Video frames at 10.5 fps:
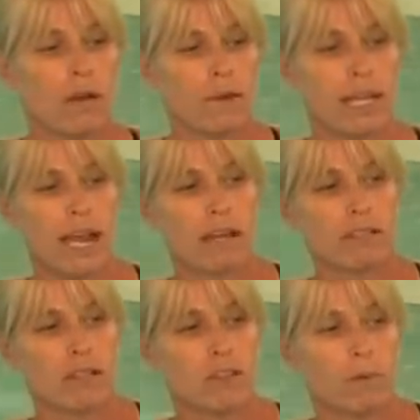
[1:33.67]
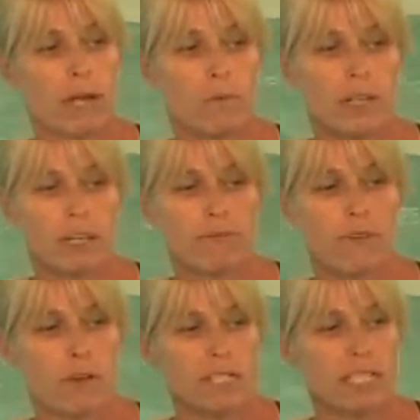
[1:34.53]
We count to three, really
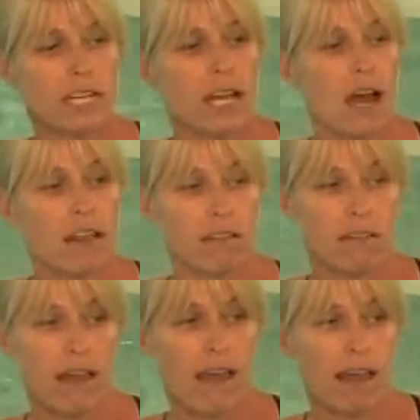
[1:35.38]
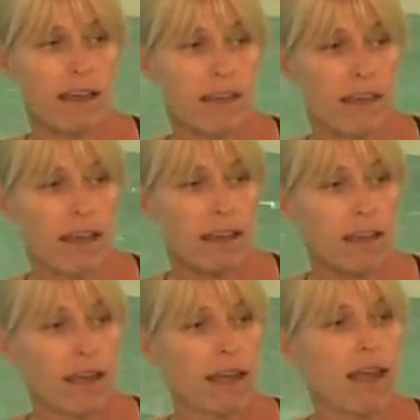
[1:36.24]
focusing on the leg kick